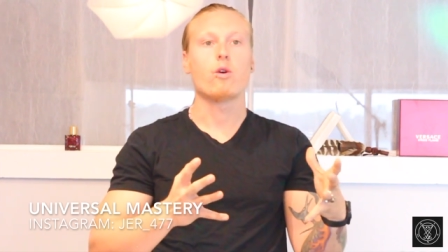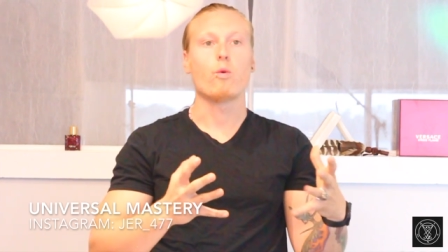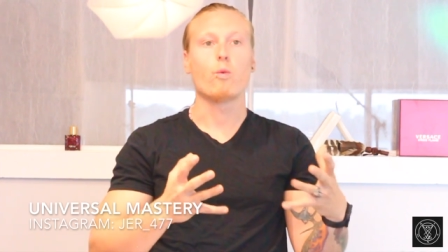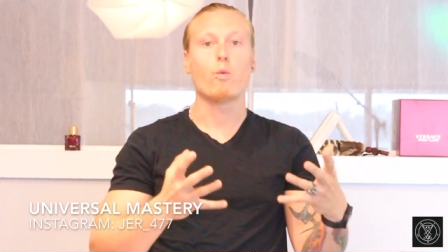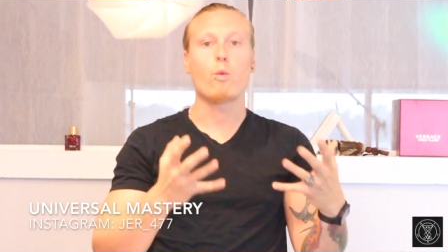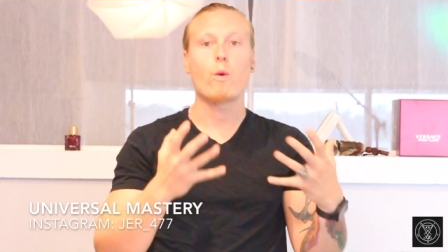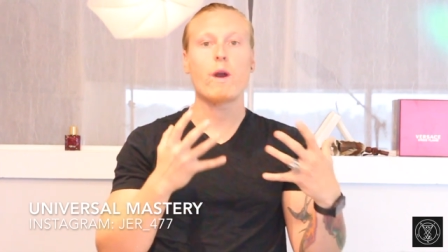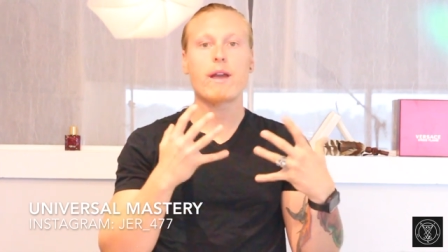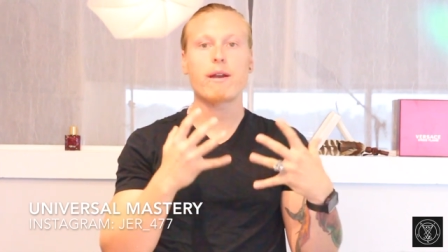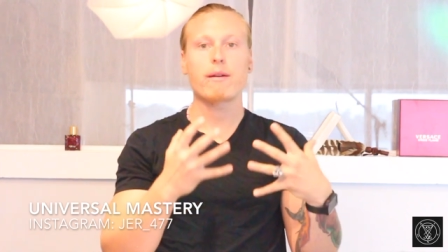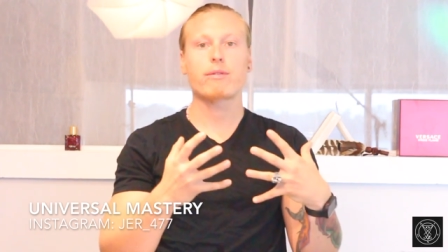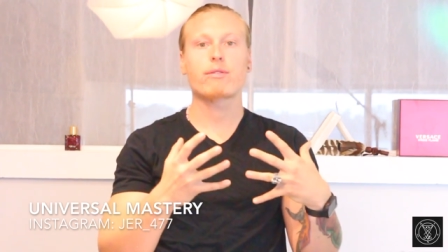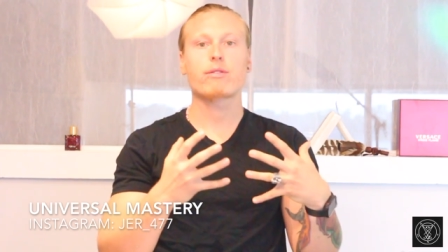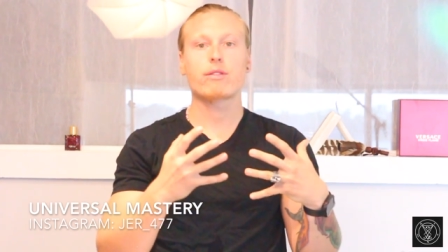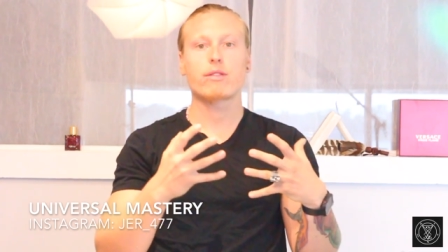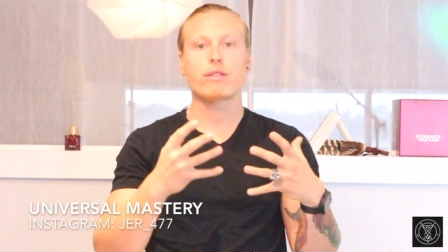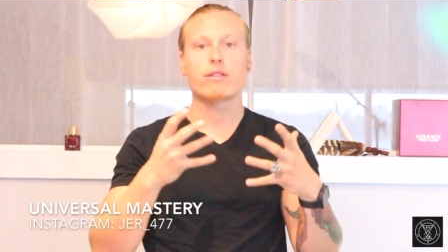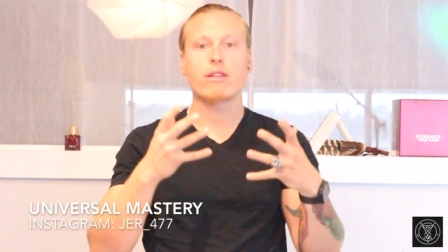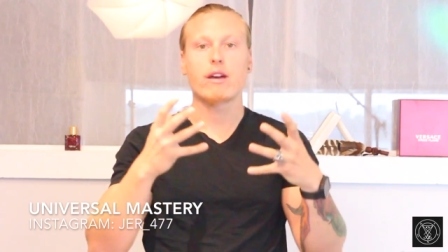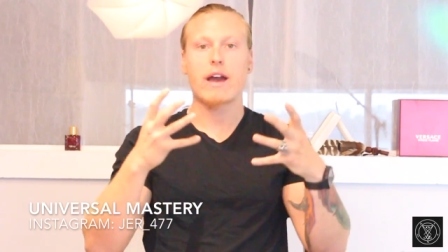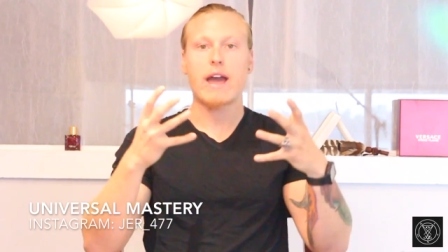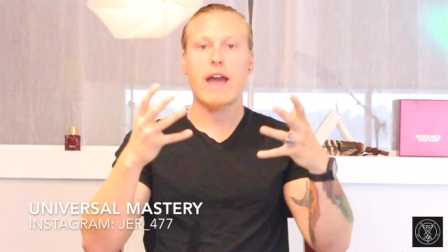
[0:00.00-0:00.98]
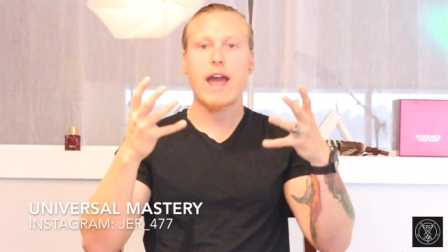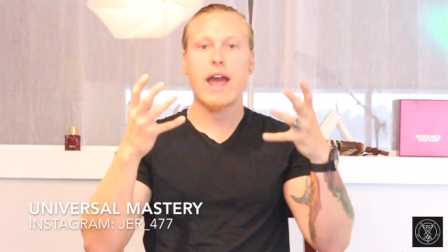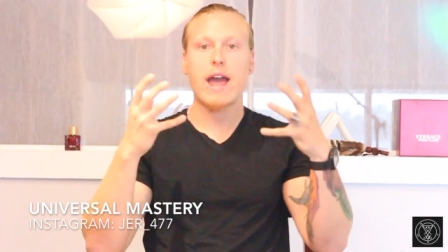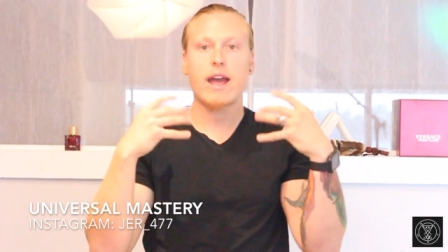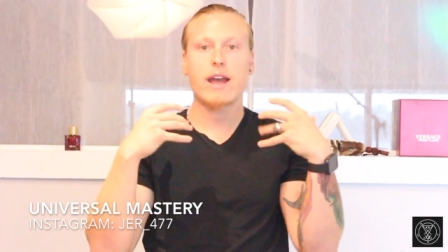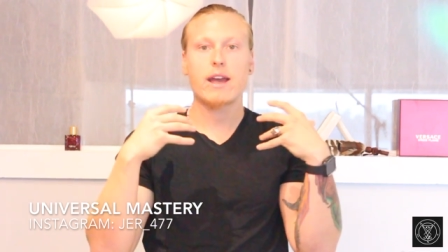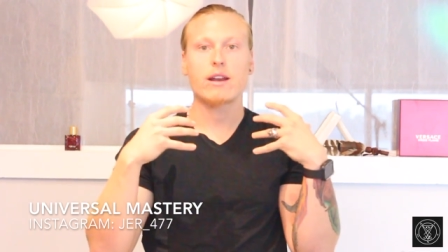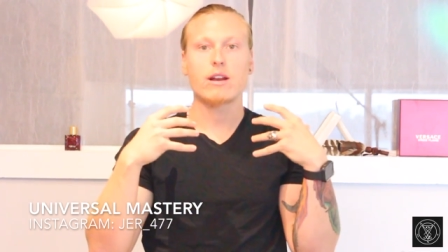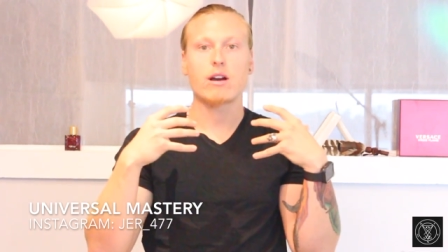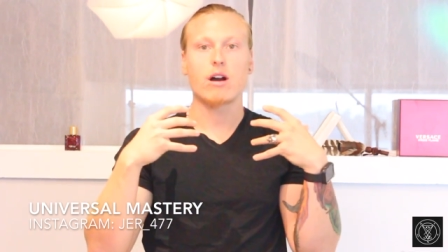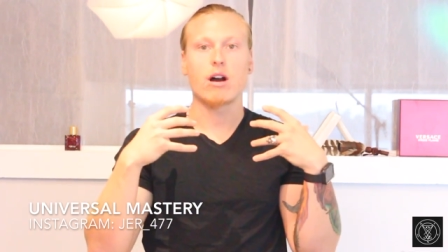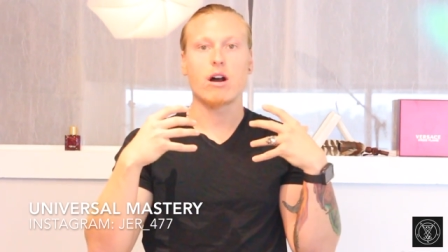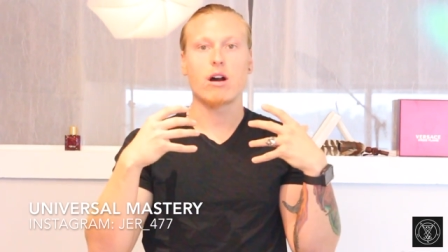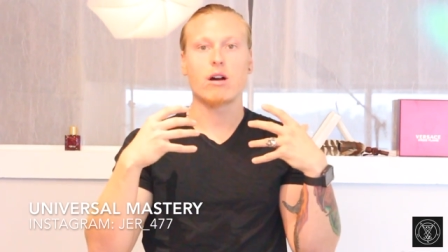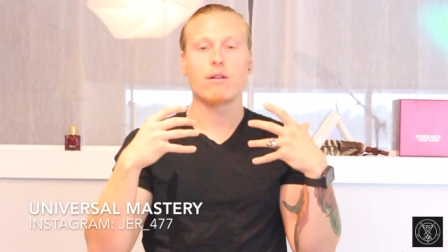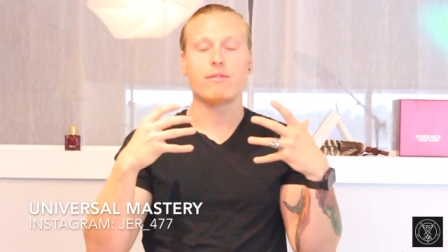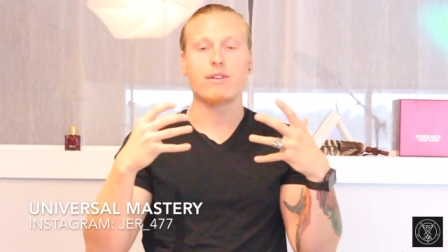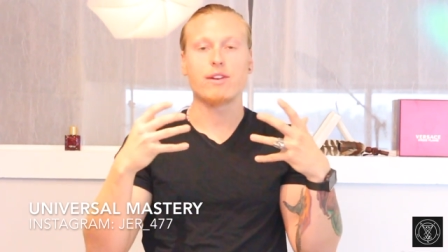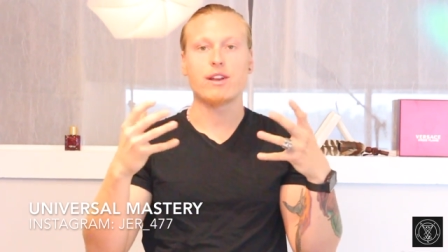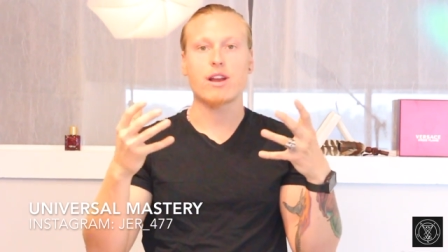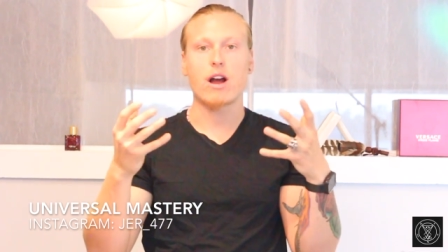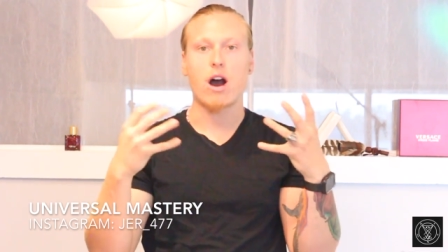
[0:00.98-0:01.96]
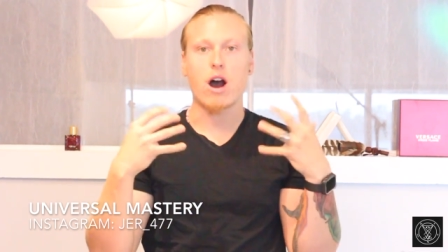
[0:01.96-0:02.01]
with the head
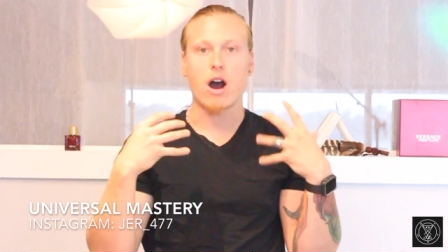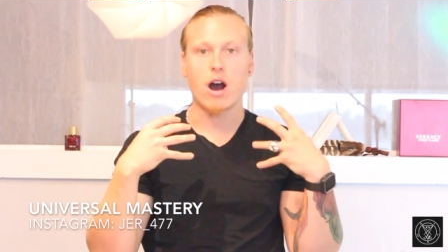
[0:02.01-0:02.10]
of an